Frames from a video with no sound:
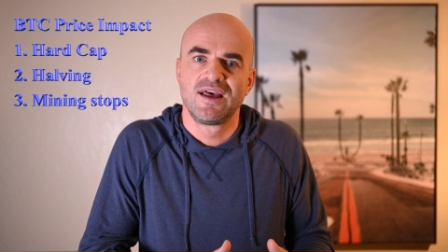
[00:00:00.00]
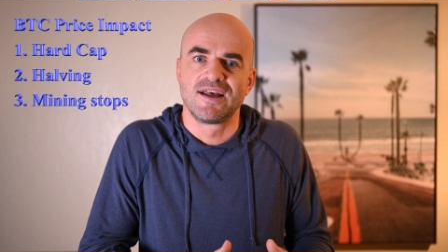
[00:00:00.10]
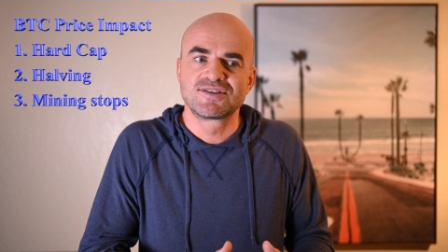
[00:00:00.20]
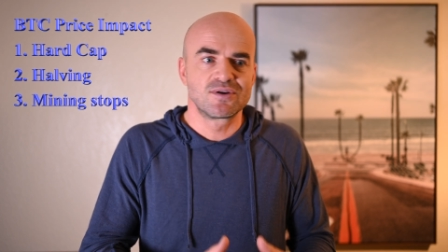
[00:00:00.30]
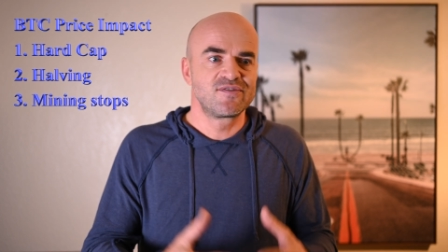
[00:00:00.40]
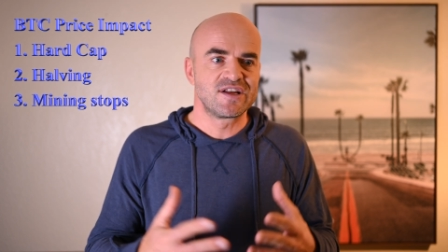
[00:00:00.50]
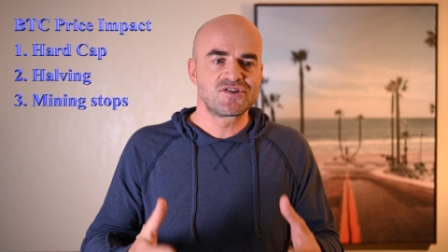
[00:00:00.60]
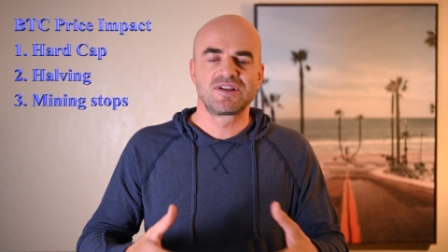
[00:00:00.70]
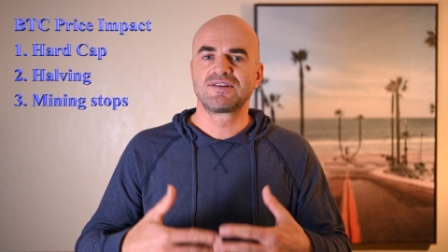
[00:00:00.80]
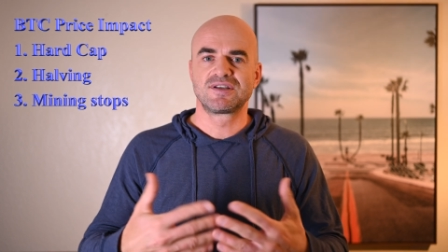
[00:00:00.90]
And so
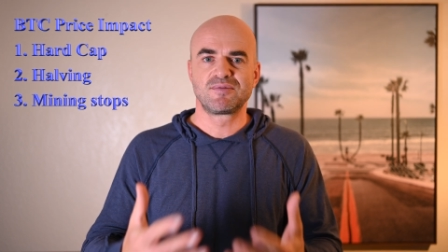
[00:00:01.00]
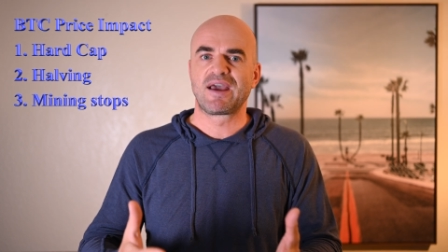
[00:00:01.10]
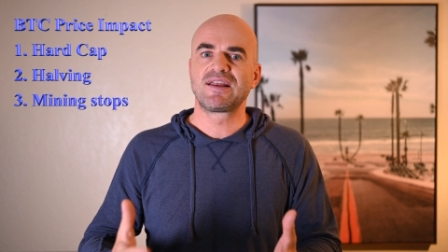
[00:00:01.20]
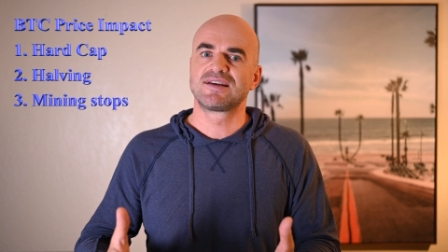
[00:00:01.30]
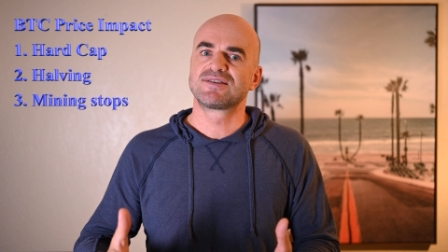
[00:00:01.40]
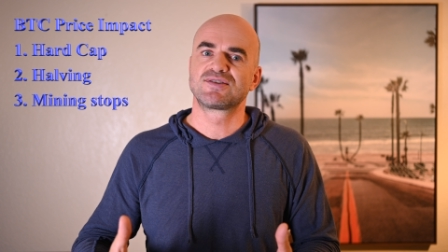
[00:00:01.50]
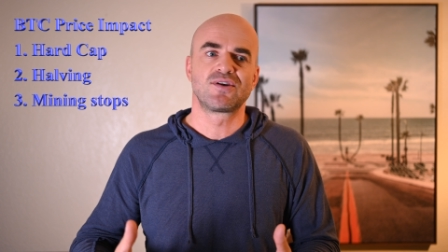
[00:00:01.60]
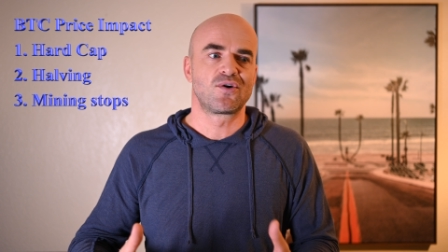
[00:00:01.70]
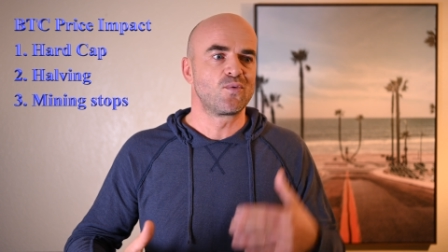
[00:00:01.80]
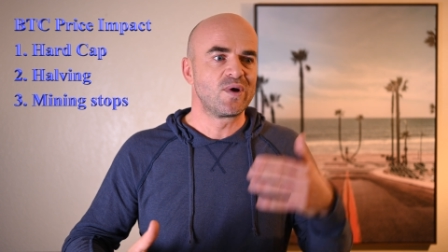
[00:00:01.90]
eventually the debate is, you
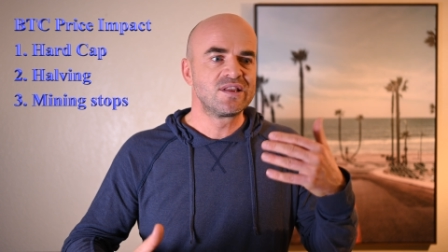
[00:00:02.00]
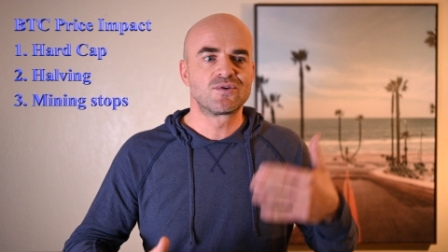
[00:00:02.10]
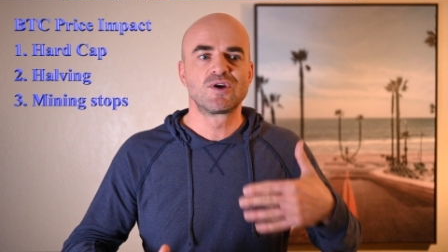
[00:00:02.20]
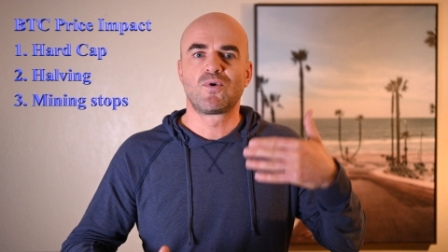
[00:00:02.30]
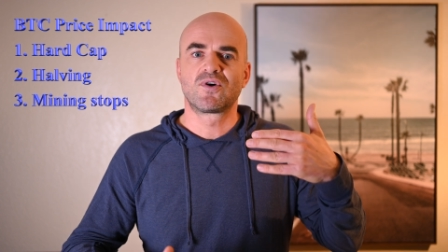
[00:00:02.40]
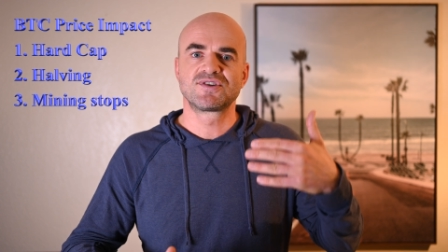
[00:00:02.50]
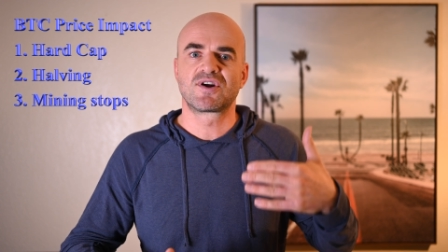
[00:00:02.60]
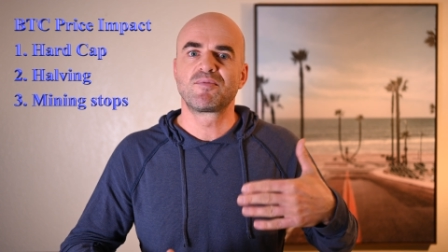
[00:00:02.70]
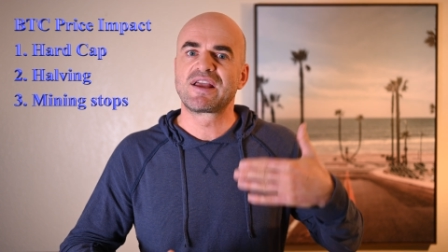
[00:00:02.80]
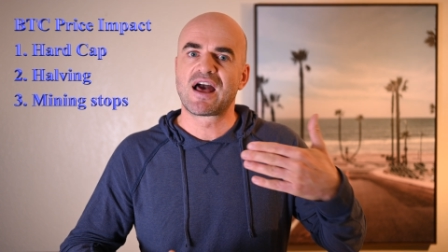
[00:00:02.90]
know, when the rewards
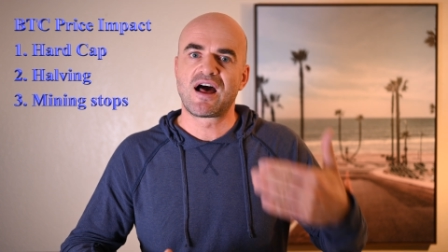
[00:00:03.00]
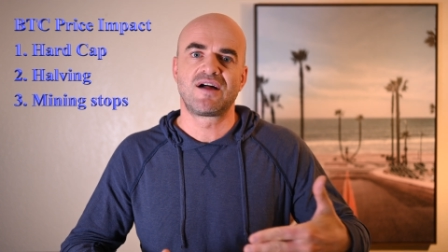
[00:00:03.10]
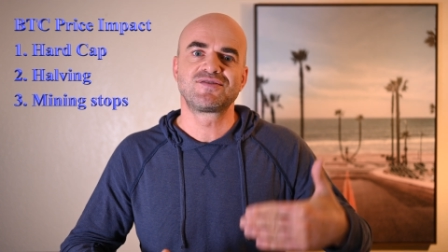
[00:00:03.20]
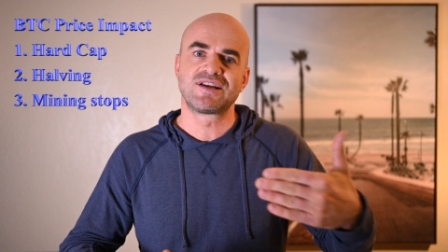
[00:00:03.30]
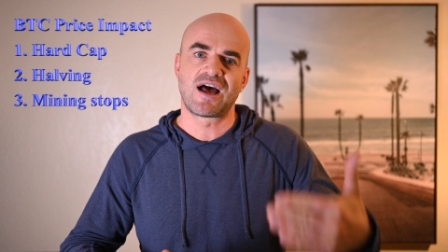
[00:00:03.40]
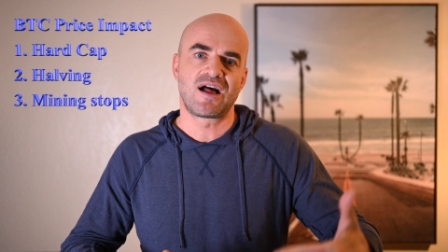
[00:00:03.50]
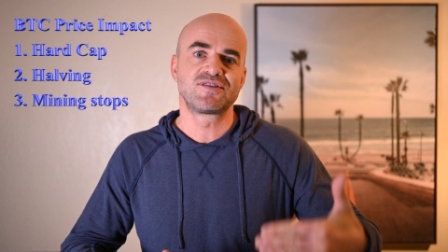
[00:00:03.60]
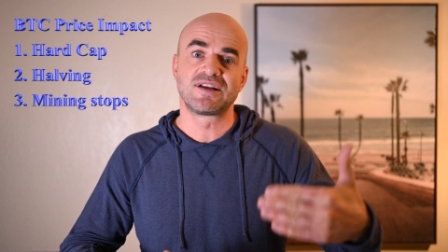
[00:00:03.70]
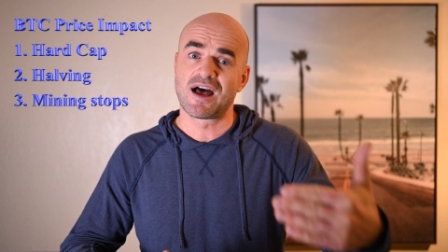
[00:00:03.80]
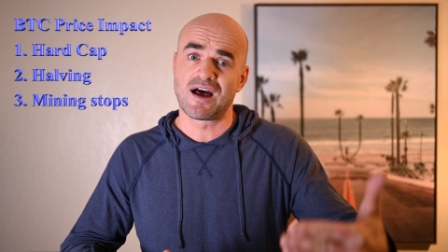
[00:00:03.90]
are being halved and
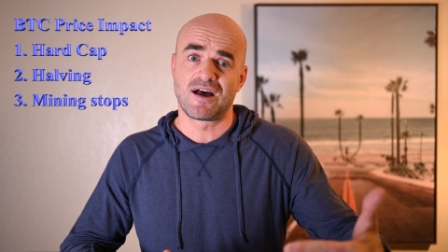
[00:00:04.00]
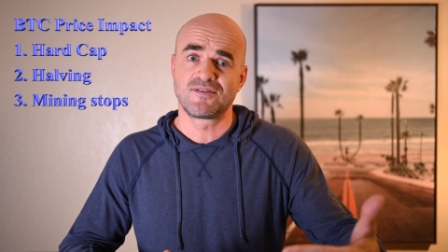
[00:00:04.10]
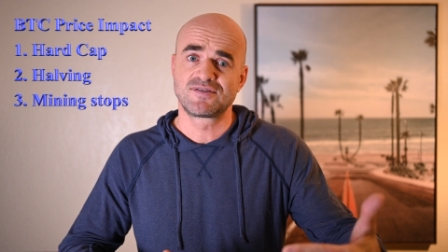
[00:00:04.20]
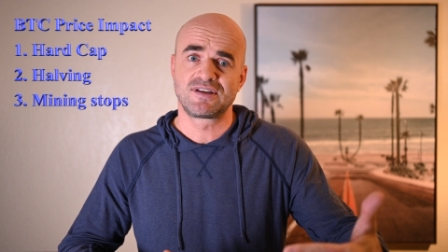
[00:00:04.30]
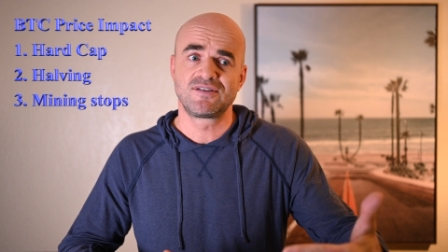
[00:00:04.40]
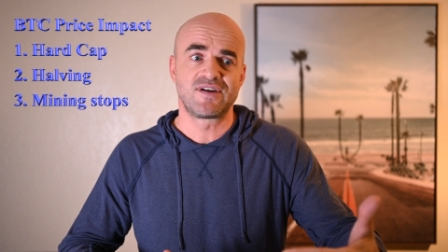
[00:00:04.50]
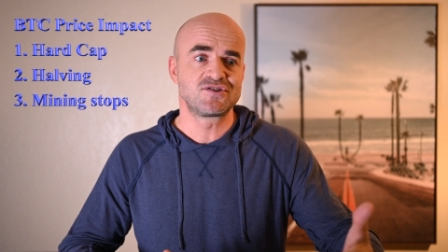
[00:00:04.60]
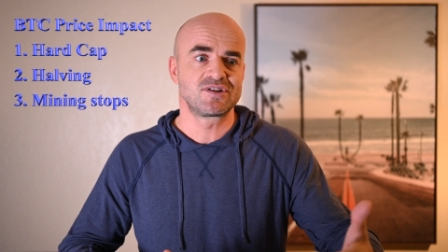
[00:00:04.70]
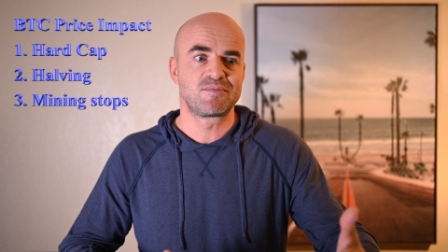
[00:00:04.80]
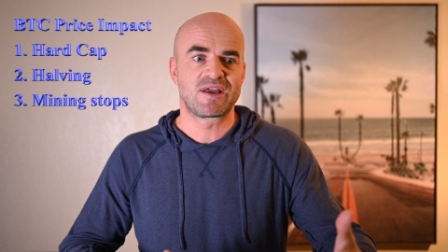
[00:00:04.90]
halved and halved,
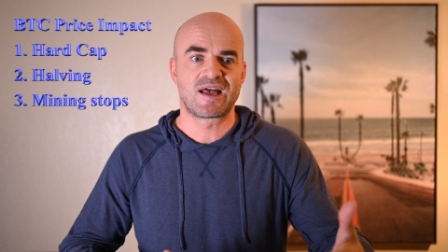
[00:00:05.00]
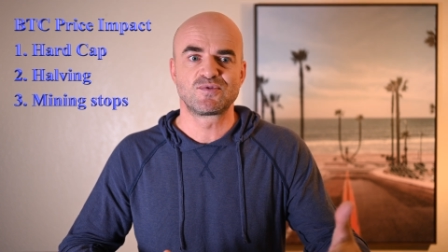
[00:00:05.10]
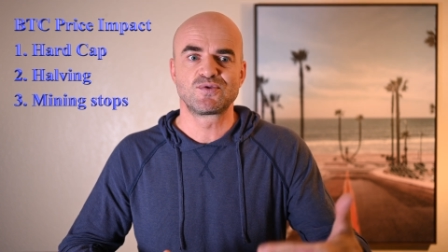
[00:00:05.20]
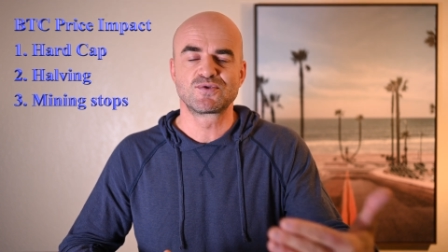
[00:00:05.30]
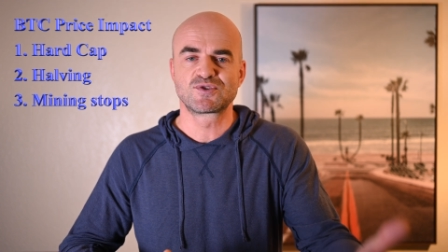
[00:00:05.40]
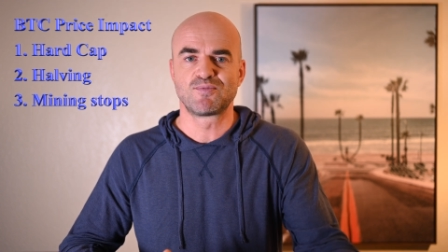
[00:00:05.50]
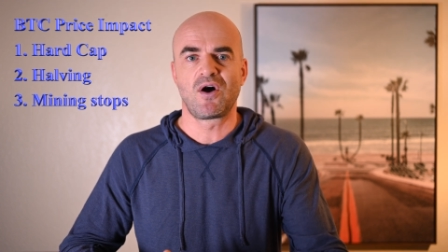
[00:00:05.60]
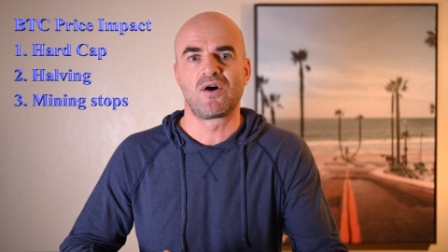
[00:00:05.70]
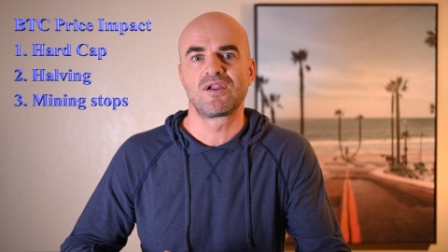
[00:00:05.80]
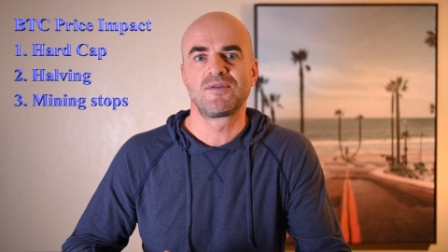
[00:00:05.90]
eventually become too
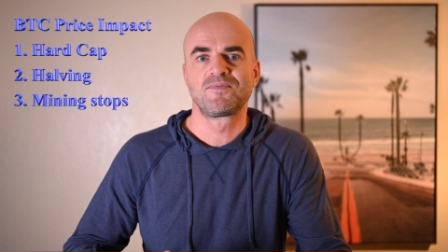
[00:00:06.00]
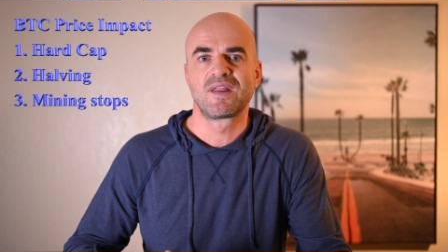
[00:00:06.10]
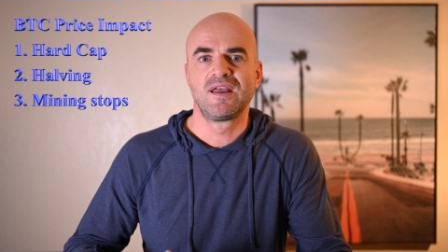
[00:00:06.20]
small,